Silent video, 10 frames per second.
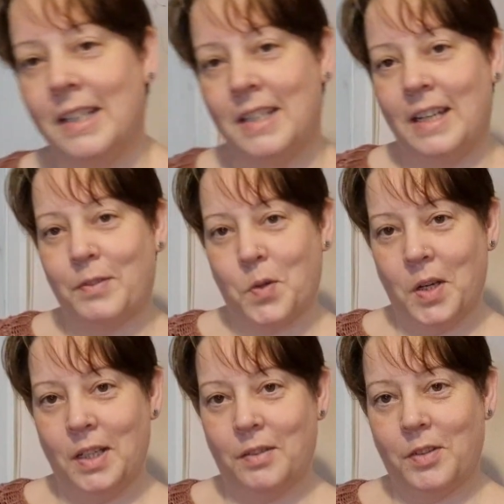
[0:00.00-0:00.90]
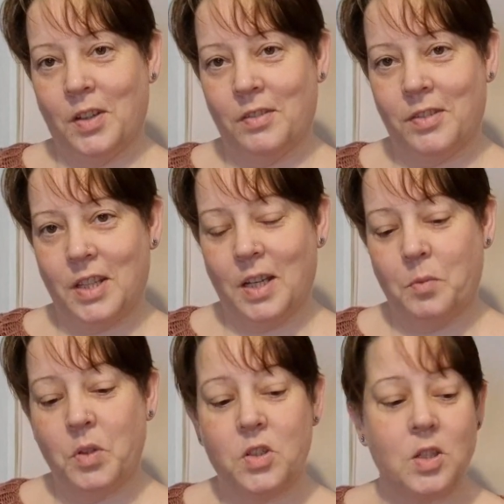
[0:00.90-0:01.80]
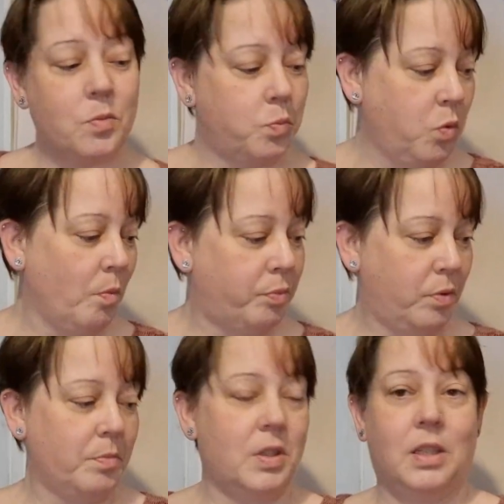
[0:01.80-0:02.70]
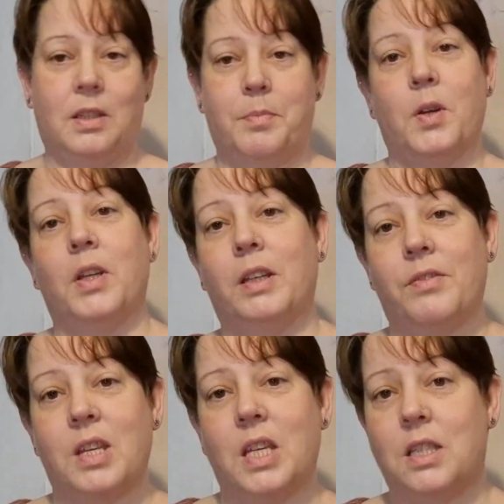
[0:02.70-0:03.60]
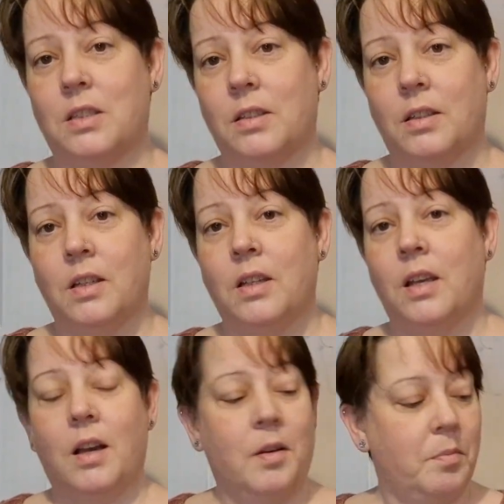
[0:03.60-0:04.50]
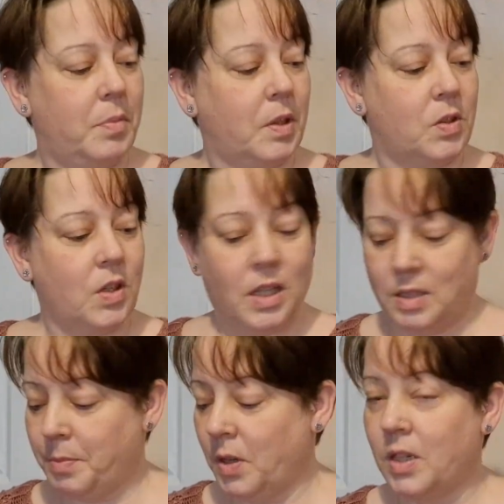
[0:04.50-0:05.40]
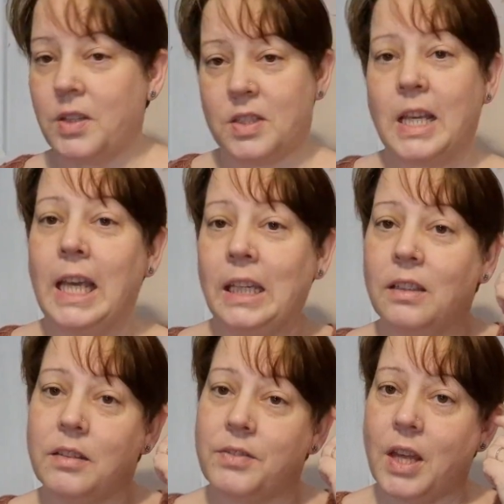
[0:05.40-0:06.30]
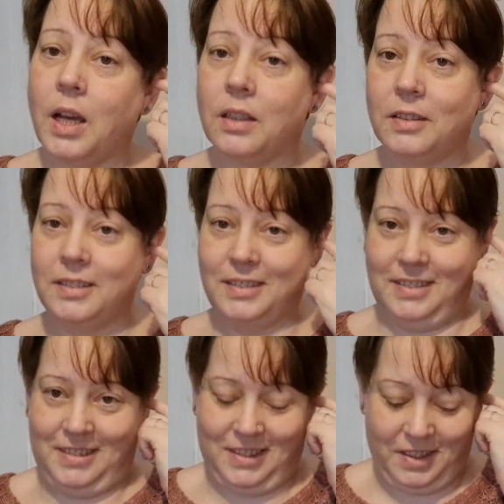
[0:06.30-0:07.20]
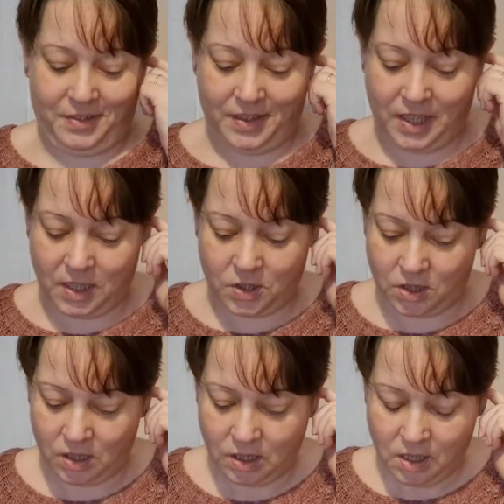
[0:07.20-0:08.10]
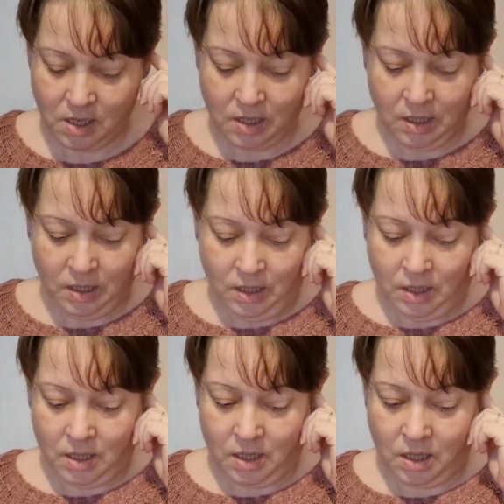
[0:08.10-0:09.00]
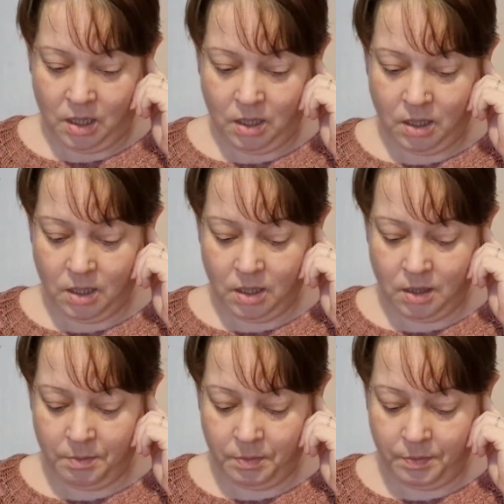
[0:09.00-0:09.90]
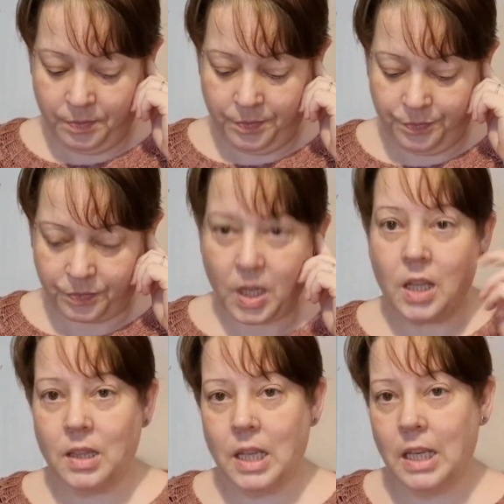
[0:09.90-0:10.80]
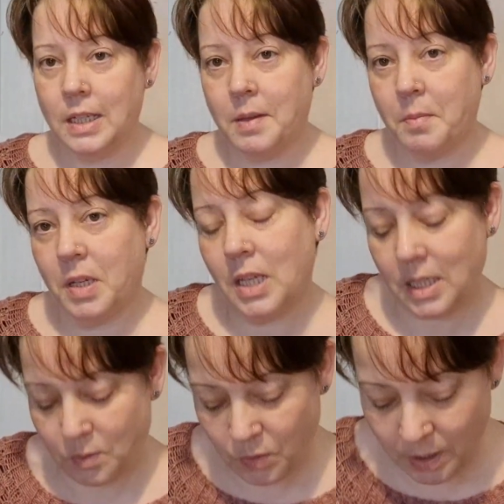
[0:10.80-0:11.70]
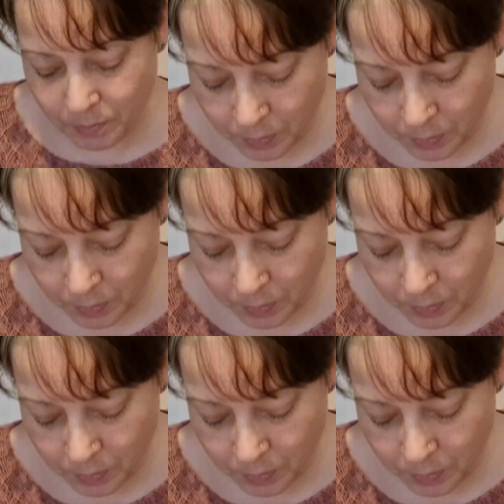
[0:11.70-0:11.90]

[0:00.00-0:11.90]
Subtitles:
didn't have quite enough yarn for that, which is what prompted the buying of these, because I had to buy another skein of that to finish. And then my next whip,